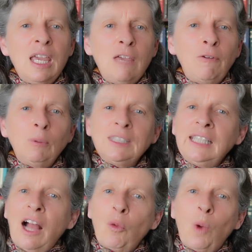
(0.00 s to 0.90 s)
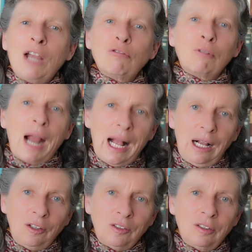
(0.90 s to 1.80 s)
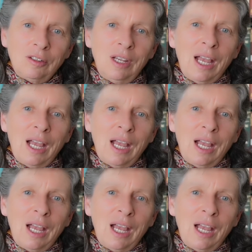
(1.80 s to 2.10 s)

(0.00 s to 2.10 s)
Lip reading: If it was the other way round